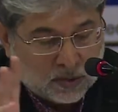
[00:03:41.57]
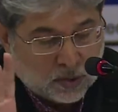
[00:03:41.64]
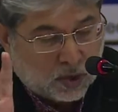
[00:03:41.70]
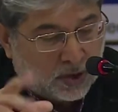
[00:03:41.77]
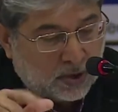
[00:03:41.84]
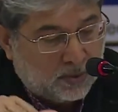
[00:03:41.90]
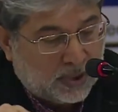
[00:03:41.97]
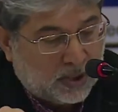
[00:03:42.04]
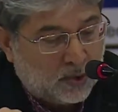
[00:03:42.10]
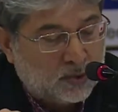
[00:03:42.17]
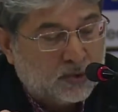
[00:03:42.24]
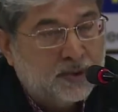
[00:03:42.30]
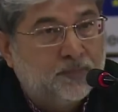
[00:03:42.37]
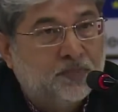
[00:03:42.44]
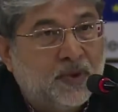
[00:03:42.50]
talk
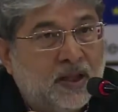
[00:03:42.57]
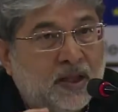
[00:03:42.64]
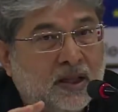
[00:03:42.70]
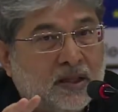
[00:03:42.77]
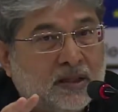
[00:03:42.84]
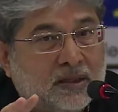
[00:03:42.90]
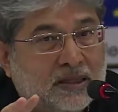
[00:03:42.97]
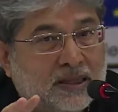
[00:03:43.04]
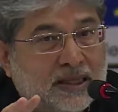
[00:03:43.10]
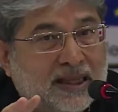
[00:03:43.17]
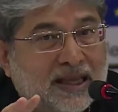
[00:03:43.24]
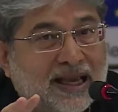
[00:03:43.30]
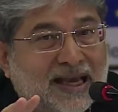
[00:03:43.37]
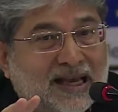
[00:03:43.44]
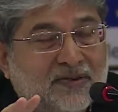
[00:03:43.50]
about,
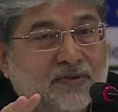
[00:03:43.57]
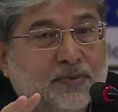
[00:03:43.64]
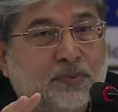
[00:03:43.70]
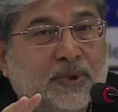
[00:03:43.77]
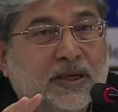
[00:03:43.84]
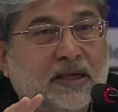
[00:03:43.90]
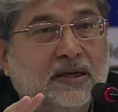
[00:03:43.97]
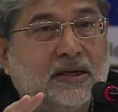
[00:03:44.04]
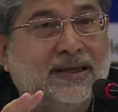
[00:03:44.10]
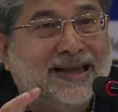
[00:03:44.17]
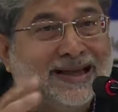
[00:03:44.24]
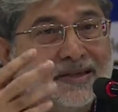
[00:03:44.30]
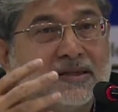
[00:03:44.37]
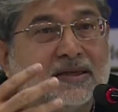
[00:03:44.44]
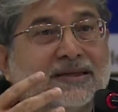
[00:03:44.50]
they have been
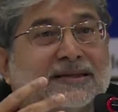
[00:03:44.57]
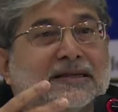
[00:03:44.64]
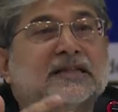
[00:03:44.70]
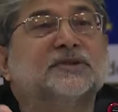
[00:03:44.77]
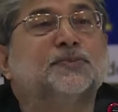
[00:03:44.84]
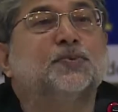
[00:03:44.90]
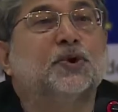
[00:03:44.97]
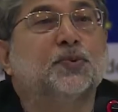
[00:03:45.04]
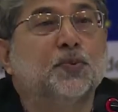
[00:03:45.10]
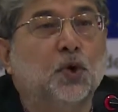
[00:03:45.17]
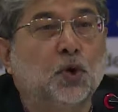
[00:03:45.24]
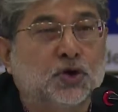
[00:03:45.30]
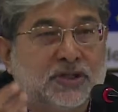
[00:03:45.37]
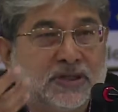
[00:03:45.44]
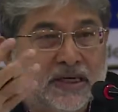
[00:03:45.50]
hit
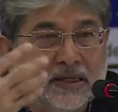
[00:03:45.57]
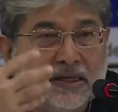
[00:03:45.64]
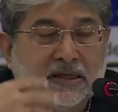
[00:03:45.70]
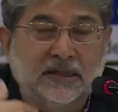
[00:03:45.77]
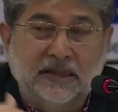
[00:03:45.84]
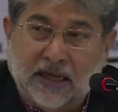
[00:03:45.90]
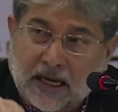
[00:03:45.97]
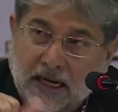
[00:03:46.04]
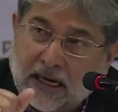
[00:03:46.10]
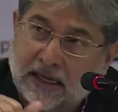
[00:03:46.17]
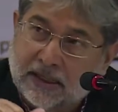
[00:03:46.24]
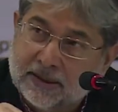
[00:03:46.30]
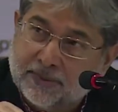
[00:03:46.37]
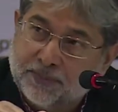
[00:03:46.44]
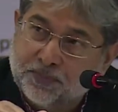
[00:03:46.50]
disproportionately
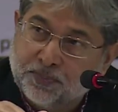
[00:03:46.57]
hard